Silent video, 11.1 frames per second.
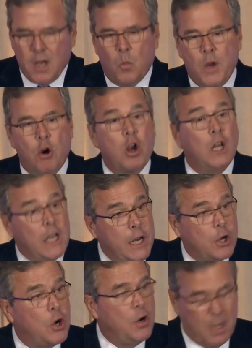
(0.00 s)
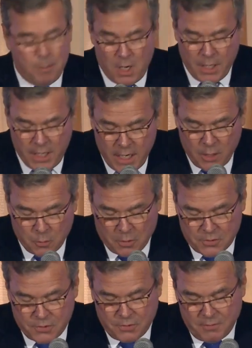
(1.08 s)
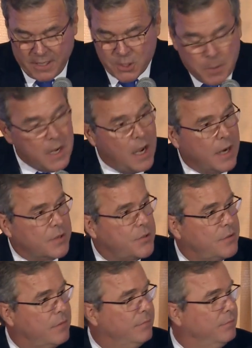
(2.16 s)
We are a leader among equals. Let's be honest.